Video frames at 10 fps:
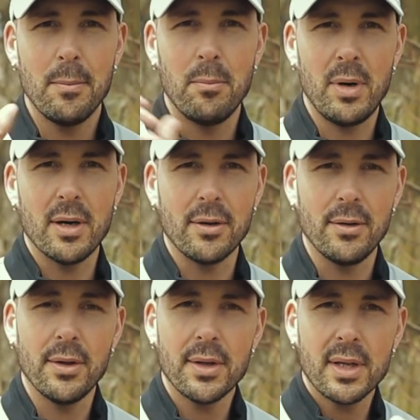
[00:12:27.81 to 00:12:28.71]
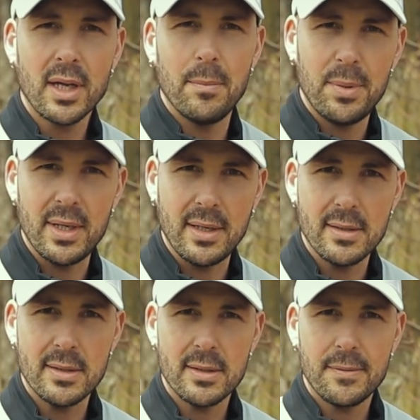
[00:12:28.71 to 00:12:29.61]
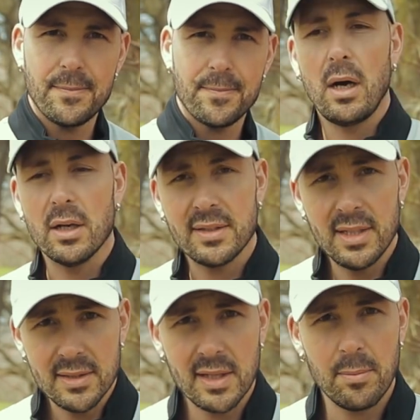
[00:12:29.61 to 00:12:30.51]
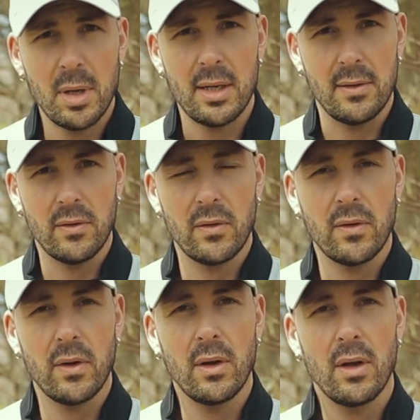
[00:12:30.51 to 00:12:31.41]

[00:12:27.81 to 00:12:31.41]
model companies. Artistic minds,